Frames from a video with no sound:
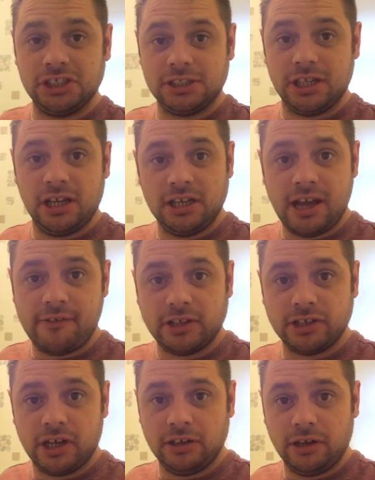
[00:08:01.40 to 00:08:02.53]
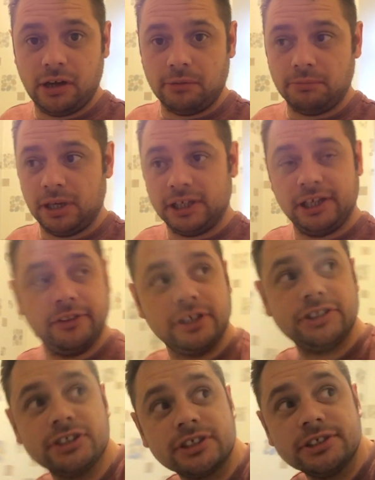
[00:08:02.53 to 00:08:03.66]
sister never turned up. Well, I don't
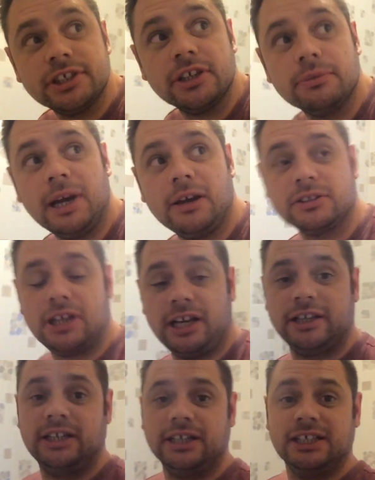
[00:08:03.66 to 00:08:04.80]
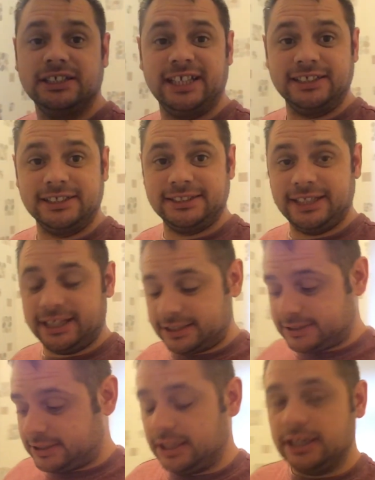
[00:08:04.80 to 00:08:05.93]
think she's going to turn up now. It's like
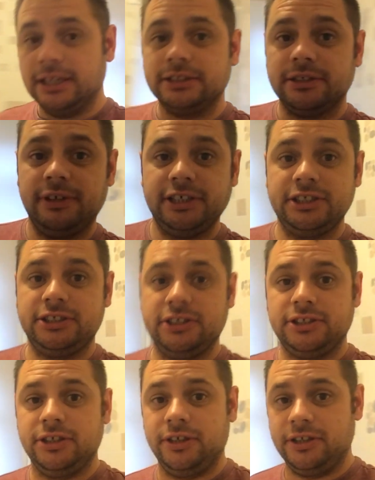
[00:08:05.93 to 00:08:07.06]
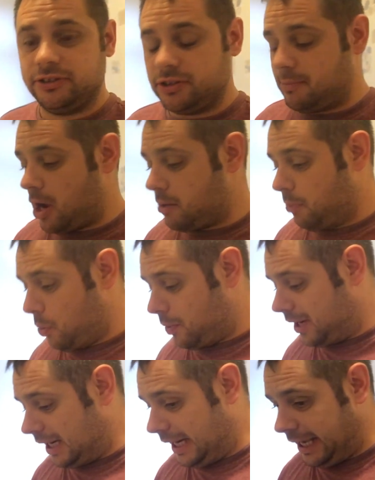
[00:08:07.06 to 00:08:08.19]
5:50. So Rach is just doing some homework
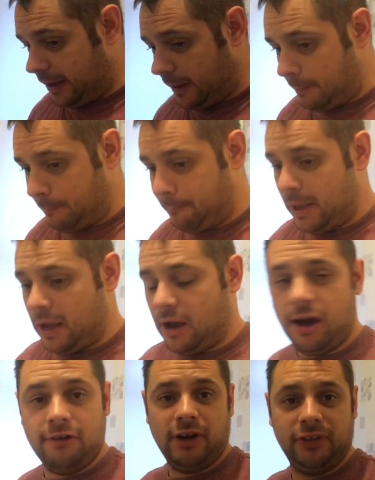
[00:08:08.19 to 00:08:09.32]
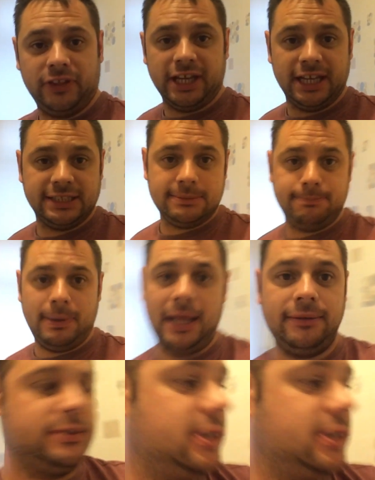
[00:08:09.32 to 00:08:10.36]
with Liam. I've run the kids' bath.